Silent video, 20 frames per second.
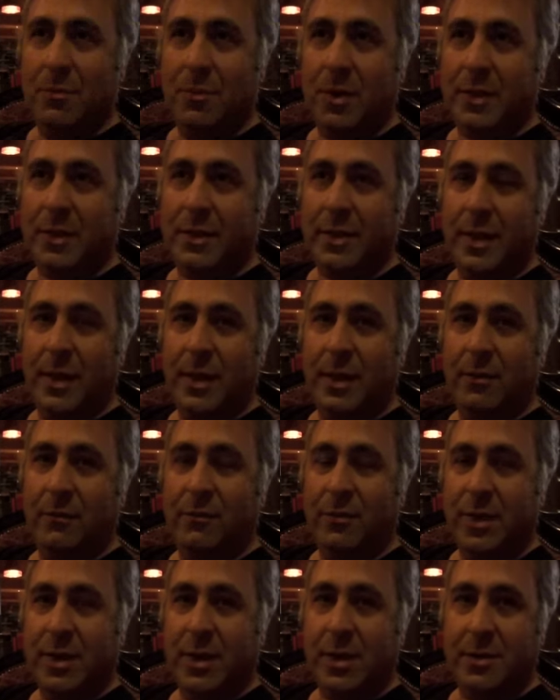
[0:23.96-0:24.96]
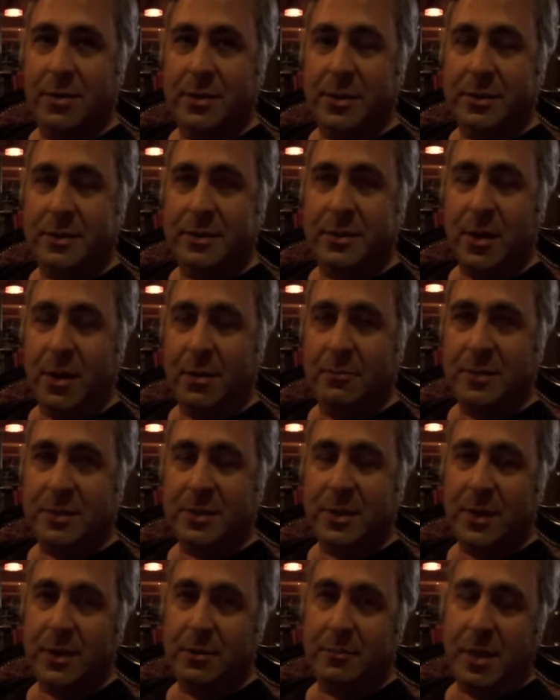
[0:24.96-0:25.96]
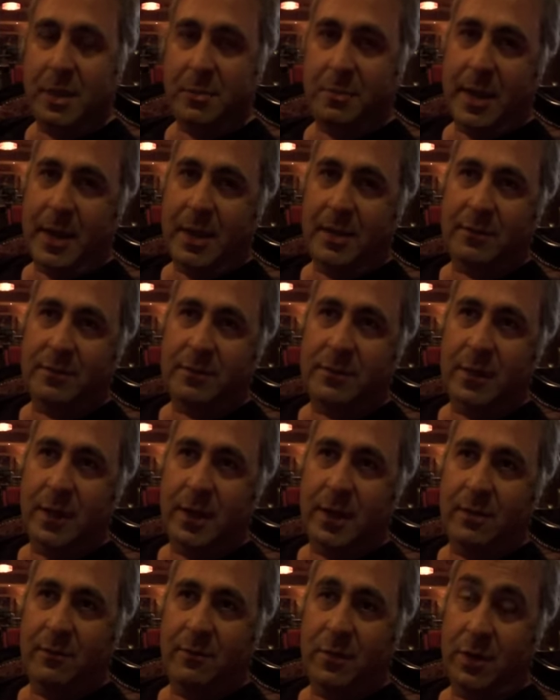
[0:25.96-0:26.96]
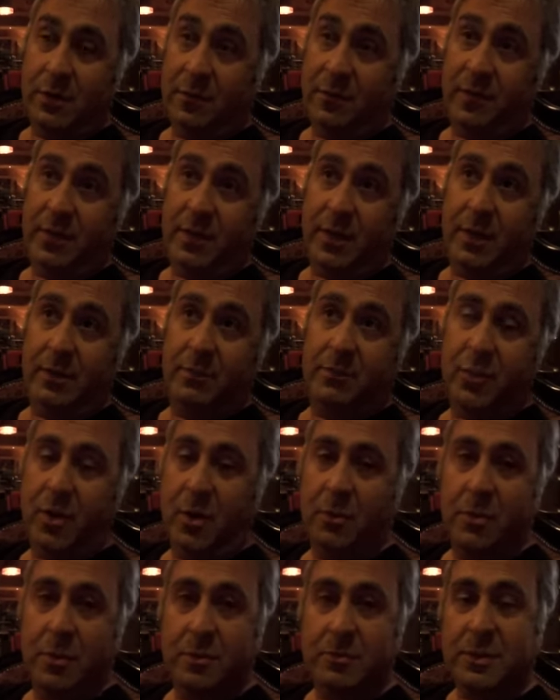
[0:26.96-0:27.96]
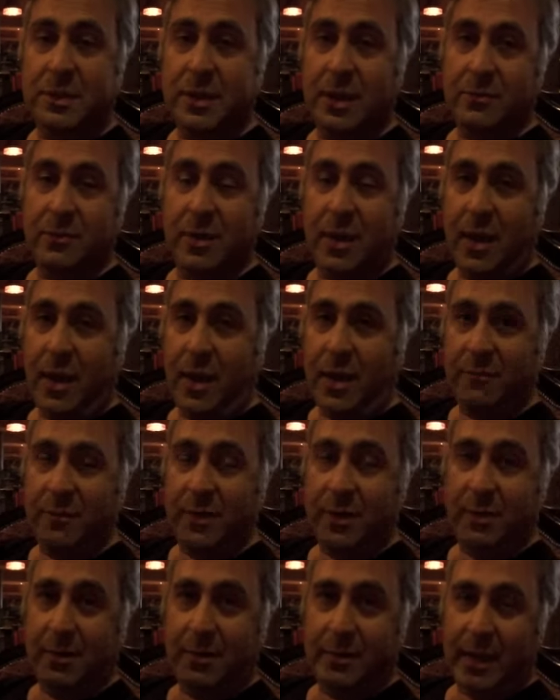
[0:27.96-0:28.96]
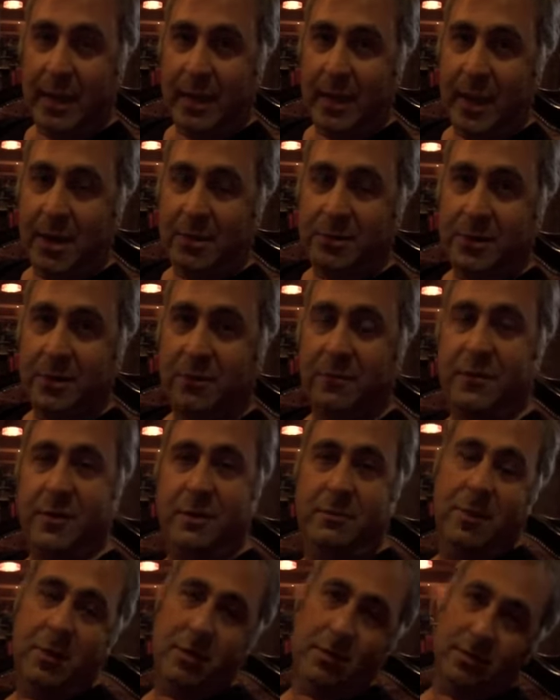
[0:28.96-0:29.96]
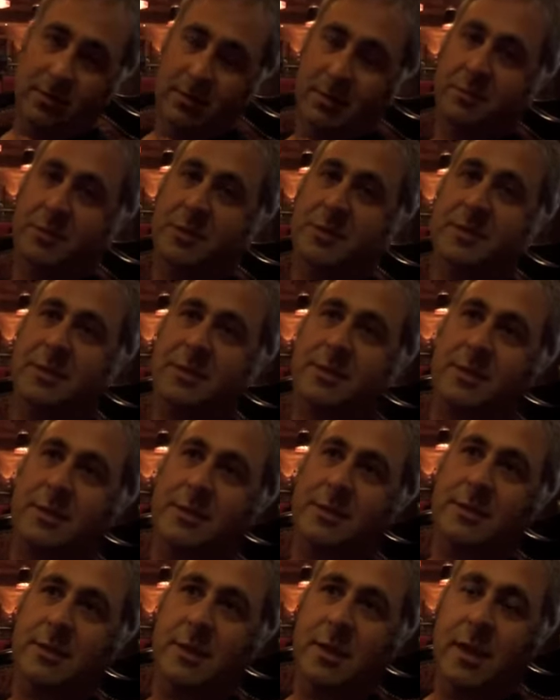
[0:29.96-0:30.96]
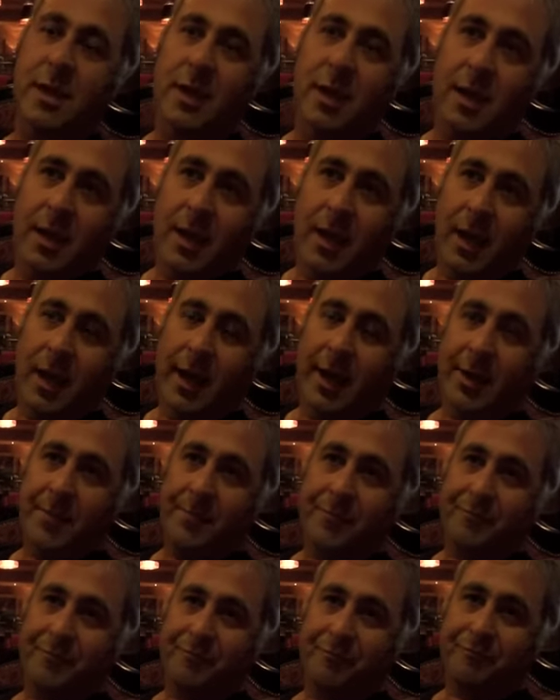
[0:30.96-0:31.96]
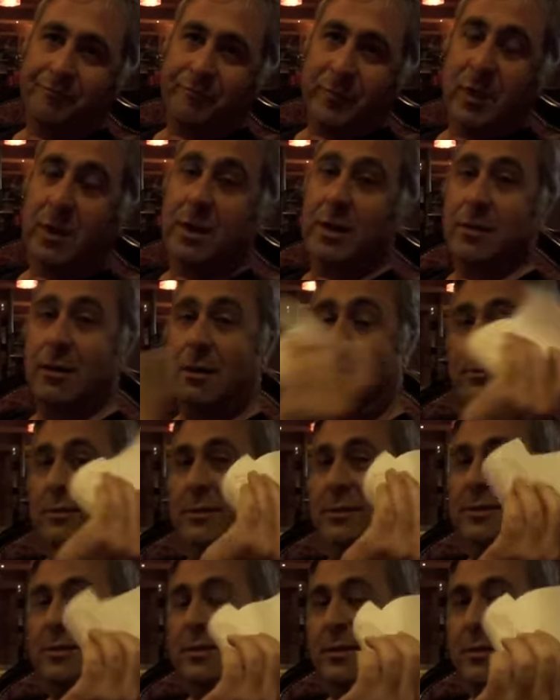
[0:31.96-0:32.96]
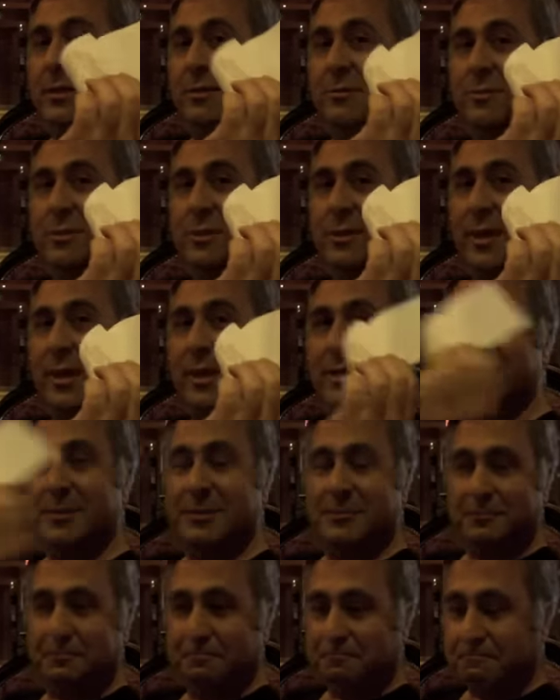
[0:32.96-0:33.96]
But the video this time is going to be about one of the problems that we have in all the accounting firm, all the businesses. You get all these little receipts